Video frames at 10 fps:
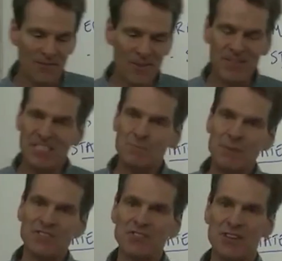very
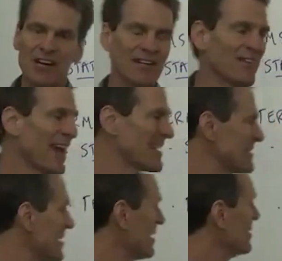special kind of
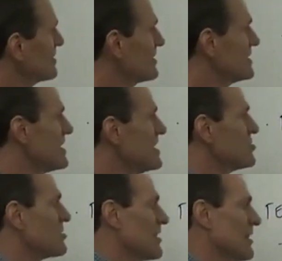asset. It's a
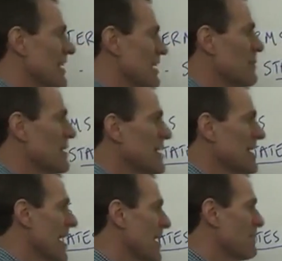contingent claim,
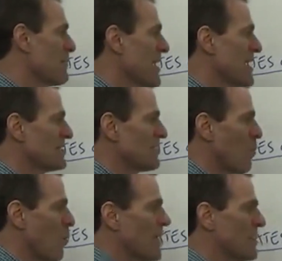and it pays
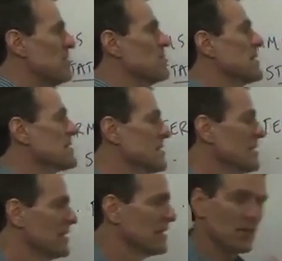1 unit
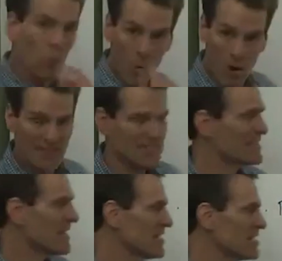in one
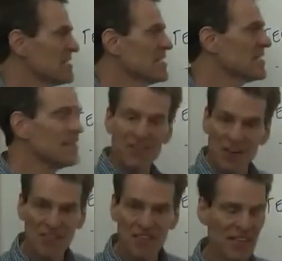state and
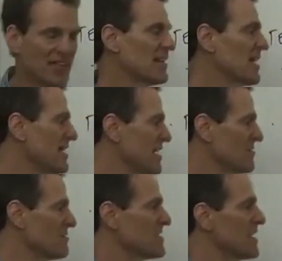nothing in any
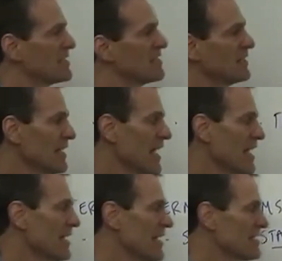other state.
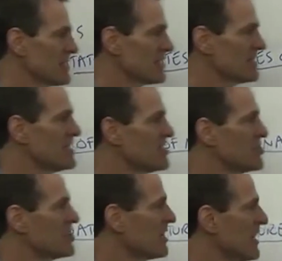And it has a
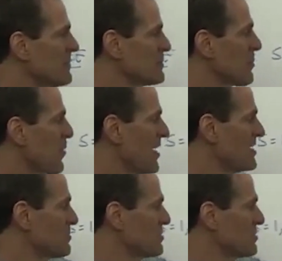contingent claims price,